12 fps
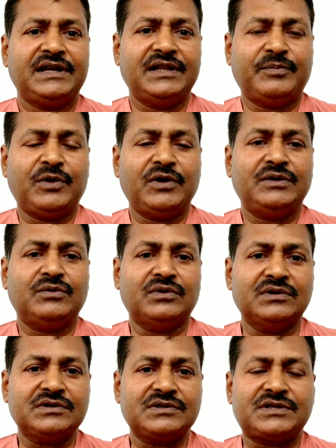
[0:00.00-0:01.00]
in the following
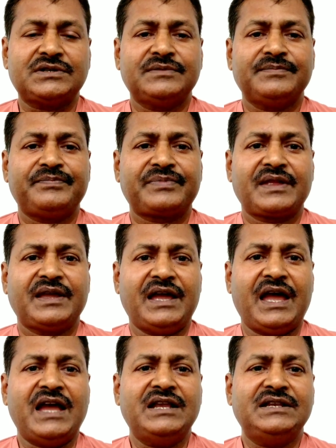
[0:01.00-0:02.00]
words:
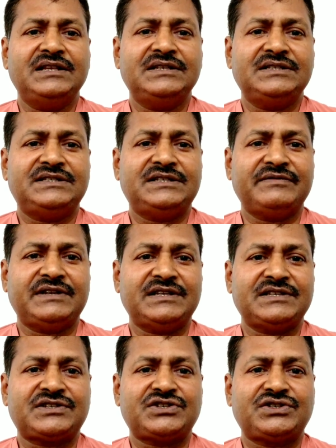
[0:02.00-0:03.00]
"Hail
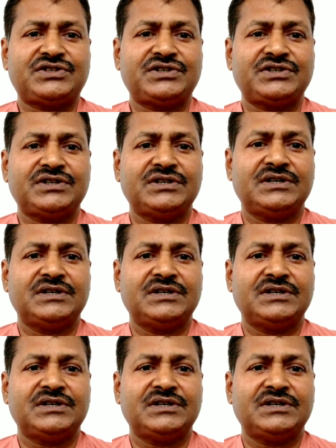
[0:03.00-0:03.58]
divinest